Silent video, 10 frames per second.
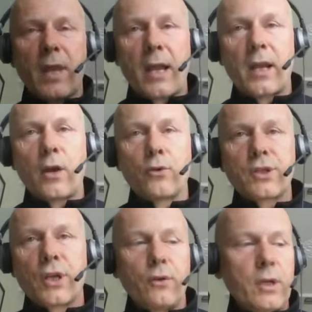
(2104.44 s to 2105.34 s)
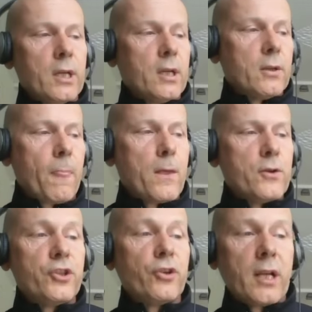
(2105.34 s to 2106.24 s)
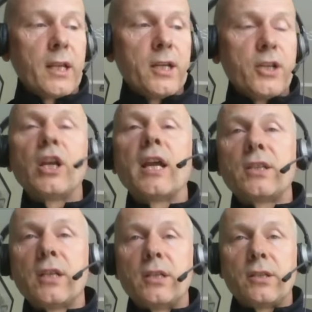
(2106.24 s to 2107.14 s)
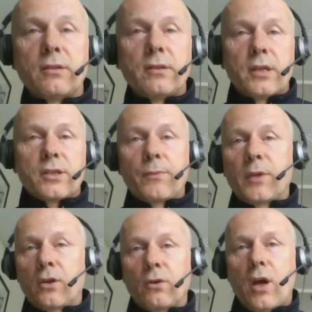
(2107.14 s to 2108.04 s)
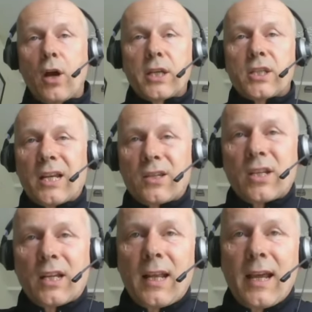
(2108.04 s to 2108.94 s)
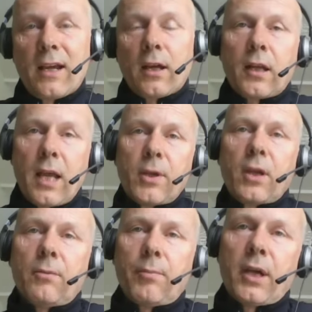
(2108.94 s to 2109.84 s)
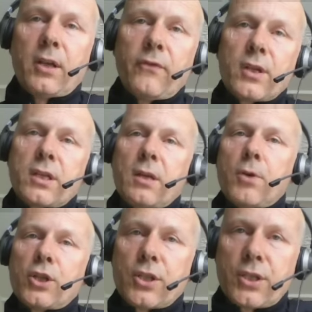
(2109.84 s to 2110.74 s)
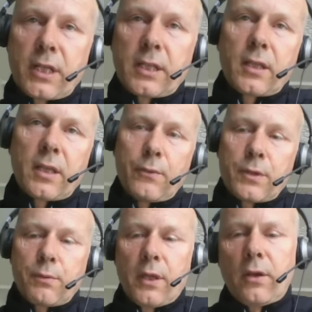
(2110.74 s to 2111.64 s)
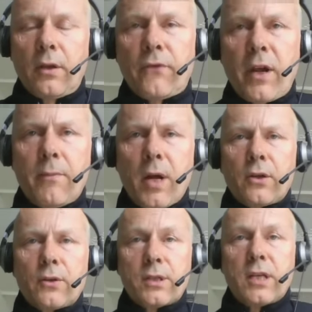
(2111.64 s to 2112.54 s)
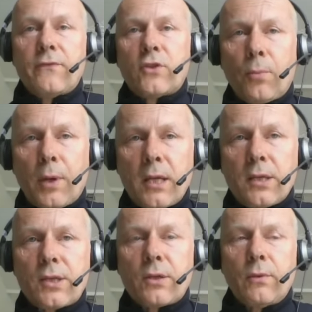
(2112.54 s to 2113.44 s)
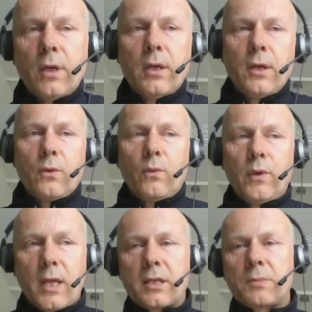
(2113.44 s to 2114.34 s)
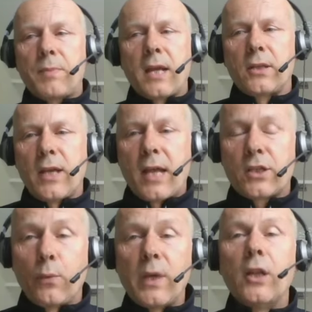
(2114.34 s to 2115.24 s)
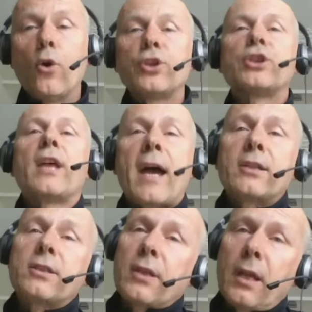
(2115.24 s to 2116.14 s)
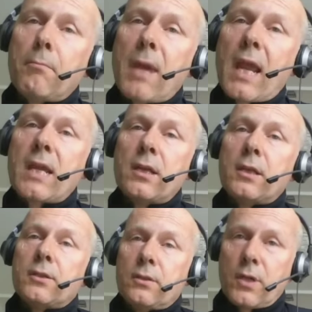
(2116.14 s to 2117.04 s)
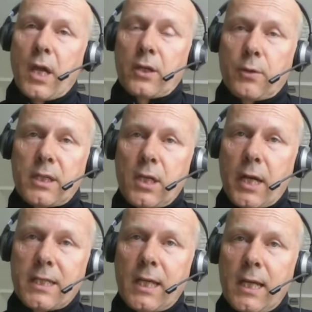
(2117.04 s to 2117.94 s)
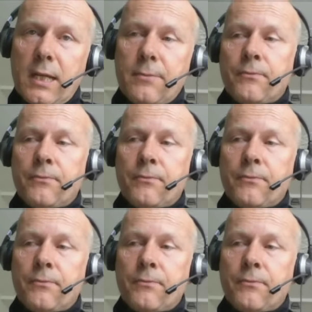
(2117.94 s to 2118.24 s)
and I also jointly initiated something called Architects Declare a Climate and Biodiversity Emergency. And that was with a friend of mine called Steve Tompkins, and we then expanded that. So we launched that in May 2019